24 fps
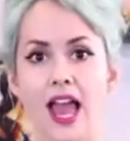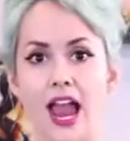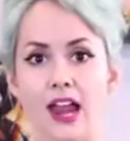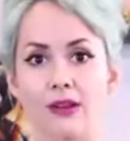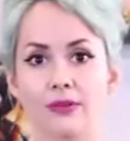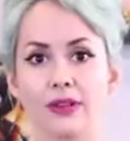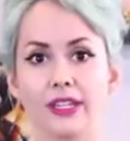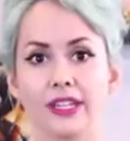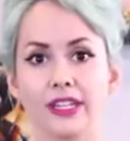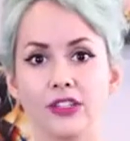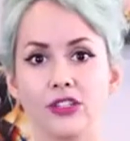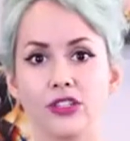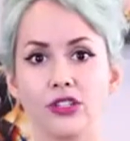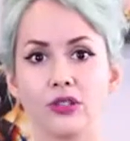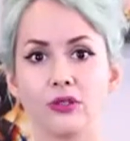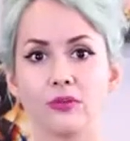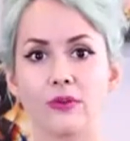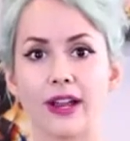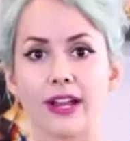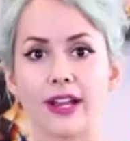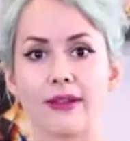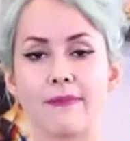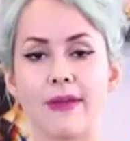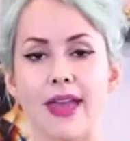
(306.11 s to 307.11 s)
I really do
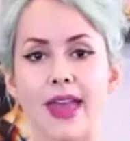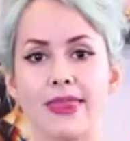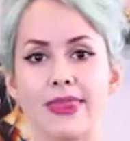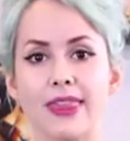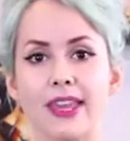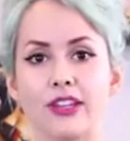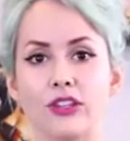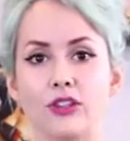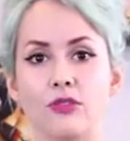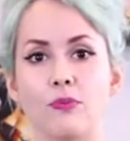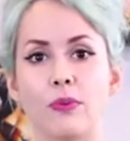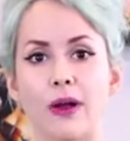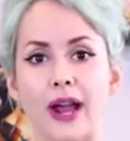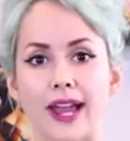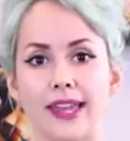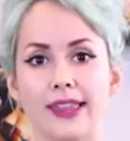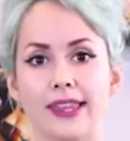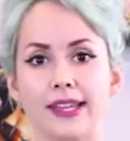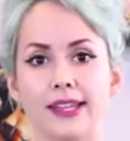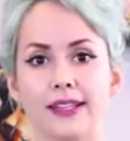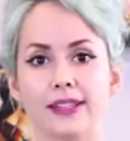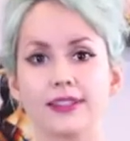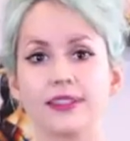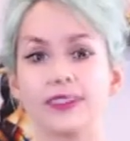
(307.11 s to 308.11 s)
recommend that you buy
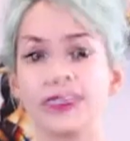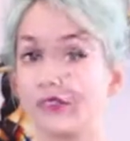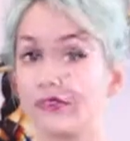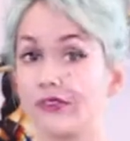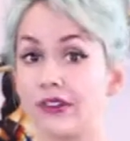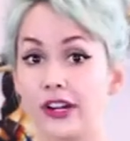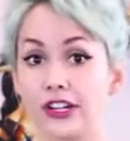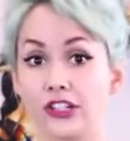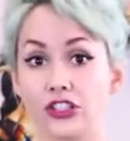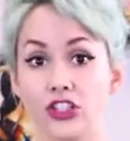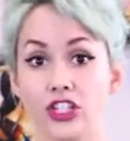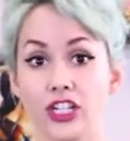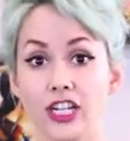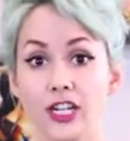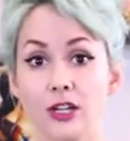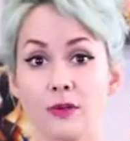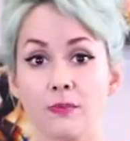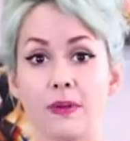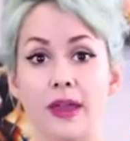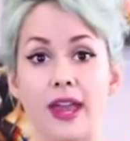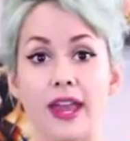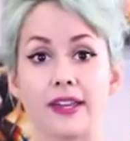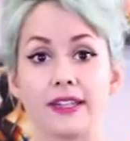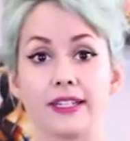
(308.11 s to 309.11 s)
this. They're very
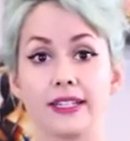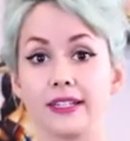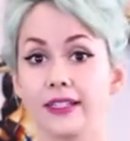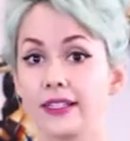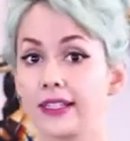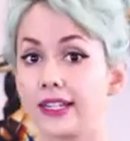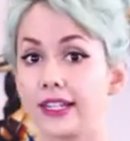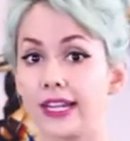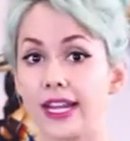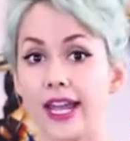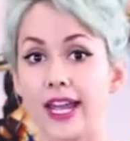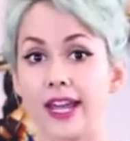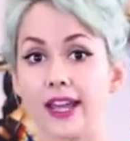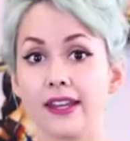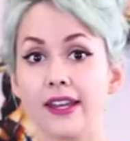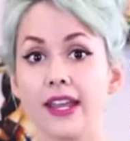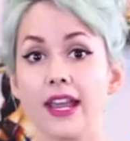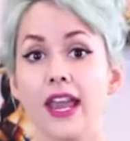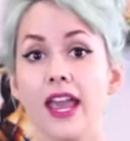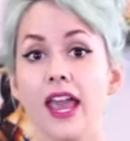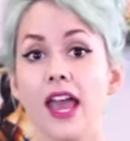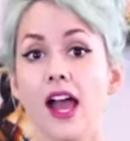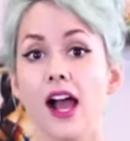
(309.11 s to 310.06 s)
cheap and easy to get.